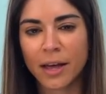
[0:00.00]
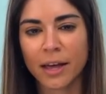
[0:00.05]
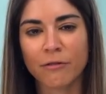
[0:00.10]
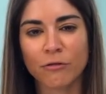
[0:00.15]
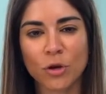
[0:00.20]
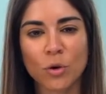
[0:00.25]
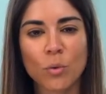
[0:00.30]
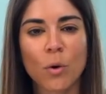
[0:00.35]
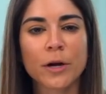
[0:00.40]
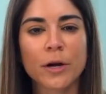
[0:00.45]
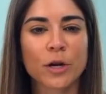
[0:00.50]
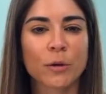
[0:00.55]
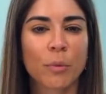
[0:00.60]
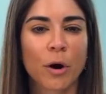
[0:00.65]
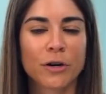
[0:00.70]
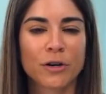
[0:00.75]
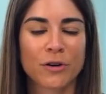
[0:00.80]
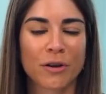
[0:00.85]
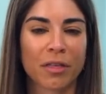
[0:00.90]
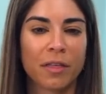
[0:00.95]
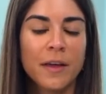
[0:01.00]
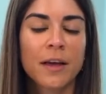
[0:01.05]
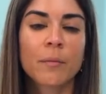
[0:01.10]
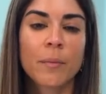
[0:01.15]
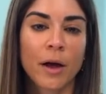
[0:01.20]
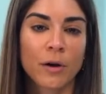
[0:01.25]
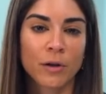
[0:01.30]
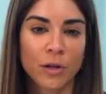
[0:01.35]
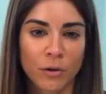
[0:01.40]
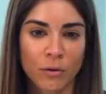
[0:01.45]
If you want your partner to think
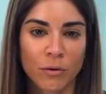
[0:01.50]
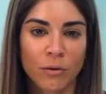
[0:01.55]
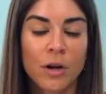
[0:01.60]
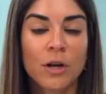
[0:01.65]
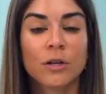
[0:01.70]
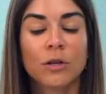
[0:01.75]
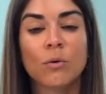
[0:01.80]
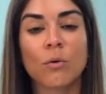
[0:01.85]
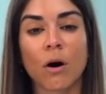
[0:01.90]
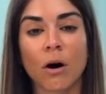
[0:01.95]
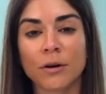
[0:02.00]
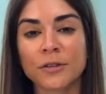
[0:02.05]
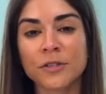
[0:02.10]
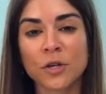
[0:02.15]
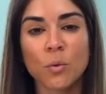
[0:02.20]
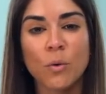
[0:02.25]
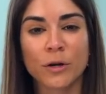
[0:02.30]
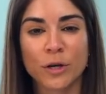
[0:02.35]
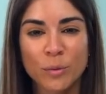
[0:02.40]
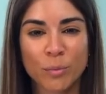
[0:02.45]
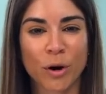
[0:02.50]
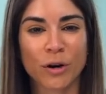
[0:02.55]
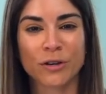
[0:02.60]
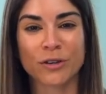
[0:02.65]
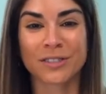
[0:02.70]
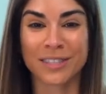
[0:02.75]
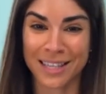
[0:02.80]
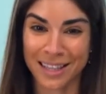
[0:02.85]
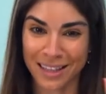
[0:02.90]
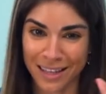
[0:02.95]
about you, you also want your partner
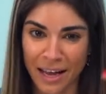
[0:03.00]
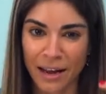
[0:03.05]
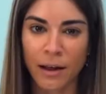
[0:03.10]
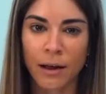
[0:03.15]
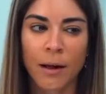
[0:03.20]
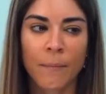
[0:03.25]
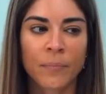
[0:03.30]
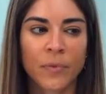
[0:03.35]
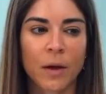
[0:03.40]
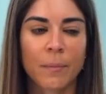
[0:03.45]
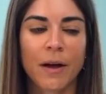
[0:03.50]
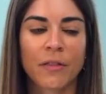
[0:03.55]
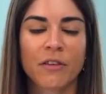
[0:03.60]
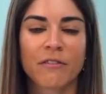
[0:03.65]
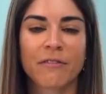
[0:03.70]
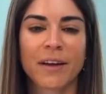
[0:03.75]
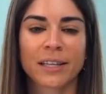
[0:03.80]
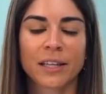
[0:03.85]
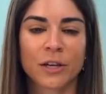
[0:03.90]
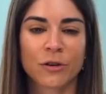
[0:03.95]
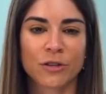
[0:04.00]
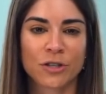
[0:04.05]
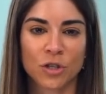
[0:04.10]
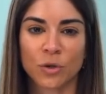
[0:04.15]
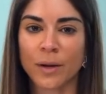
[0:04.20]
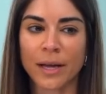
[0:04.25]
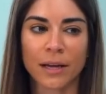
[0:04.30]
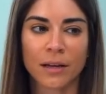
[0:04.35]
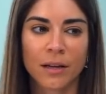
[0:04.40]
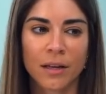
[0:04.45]
to think about the fact that you're
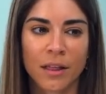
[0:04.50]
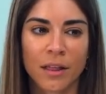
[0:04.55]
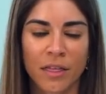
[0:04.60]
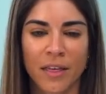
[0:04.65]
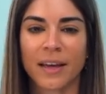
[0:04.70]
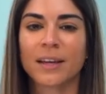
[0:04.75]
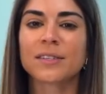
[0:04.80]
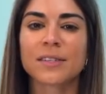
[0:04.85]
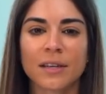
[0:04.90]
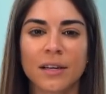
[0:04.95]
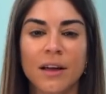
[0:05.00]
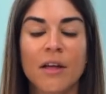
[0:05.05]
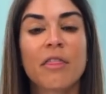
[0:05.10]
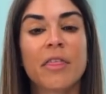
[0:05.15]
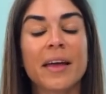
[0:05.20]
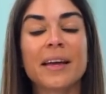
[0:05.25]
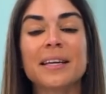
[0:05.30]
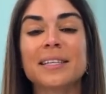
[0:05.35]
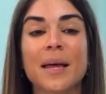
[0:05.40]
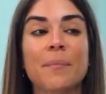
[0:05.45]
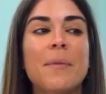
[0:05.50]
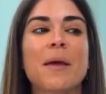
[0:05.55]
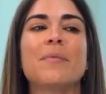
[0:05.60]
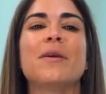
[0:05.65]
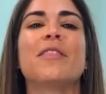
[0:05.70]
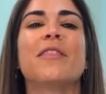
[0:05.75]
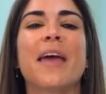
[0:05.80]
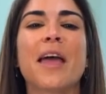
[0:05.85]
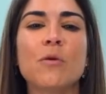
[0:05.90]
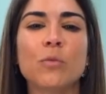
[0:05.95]
doing things, things that
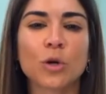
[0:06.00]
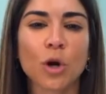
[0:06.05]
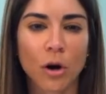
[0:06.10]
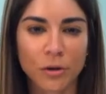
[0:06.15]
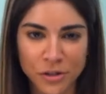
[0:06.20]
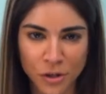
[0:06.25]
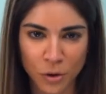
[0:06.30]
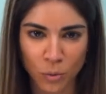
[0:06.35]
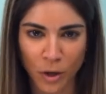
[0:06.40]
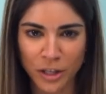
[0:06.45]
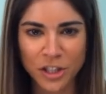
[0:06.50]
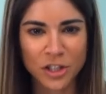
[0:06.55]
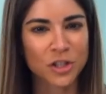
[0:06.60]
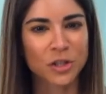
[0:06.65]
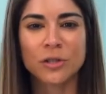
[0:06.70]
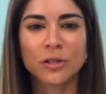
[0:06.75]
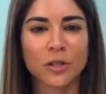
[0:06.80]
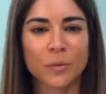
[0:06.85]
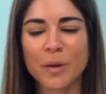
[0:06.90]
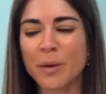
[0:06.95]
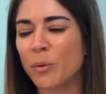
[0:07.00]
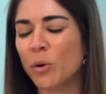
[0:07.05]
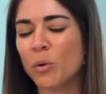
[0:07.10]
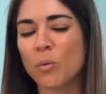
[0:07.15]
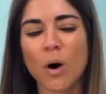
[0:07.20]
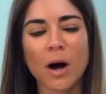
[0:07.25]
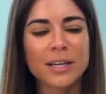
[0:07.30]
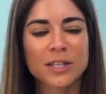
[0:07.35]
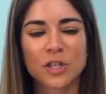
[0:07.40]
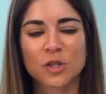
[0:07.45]
maybe they would also want to do. People
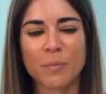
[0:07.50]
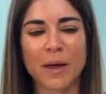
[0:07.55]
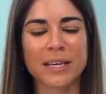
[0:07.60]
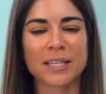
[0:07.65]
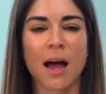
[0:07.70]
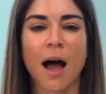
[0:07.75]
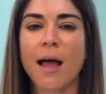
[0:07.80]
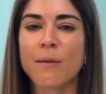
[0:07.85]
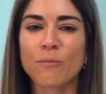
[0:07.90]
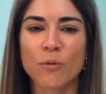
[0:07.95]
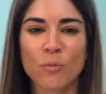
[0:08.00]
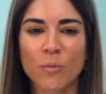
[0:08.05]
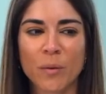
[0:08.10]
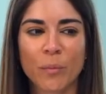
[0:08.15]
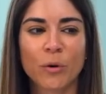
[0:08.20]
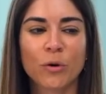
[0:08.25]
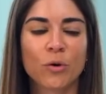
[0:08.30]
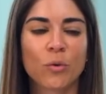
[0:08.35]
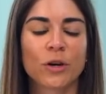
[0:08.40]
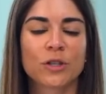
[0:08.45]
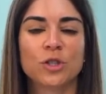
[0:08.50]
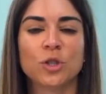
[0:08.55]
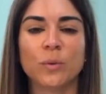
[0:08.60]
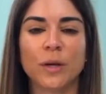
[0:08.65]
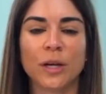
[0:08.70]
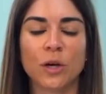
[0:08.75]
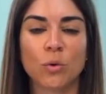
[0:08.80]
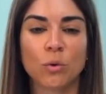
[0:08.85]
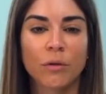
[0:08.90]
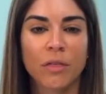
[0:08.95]
want to spend time with people who are
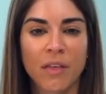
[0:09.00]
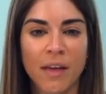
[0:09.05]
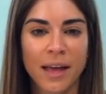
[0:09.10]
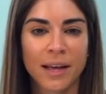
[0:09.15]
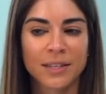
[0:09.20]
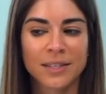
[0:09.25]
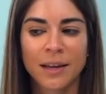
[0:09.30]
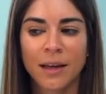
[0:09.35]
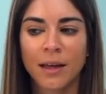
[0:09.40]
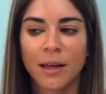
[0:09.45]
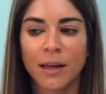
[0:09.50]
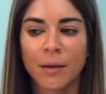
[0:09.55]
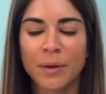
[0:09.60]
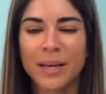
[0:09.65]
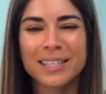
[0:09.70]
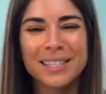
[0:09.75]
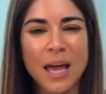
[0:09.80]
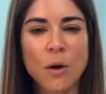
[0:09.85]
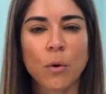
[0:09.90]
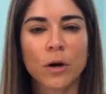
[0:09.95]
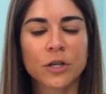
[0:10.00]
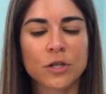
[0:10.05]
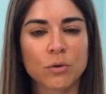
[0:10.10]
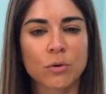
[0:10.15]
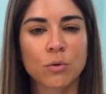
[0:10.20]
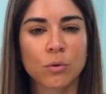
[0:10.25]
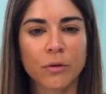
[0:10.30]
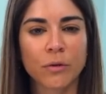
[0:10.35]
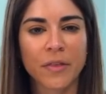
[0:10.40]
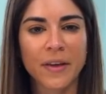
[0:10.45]
doing cool things because they want to do
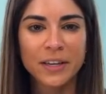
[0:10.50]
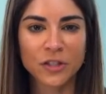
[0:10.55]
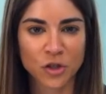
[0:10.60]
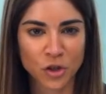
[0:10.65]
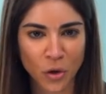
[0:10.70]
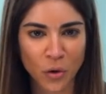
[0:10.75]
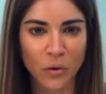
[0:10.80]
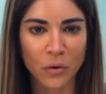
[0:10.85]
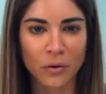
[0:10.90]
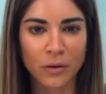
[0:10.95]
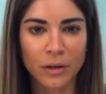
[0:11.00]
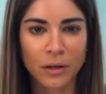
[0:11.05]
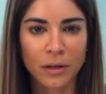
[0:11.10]
cool things too.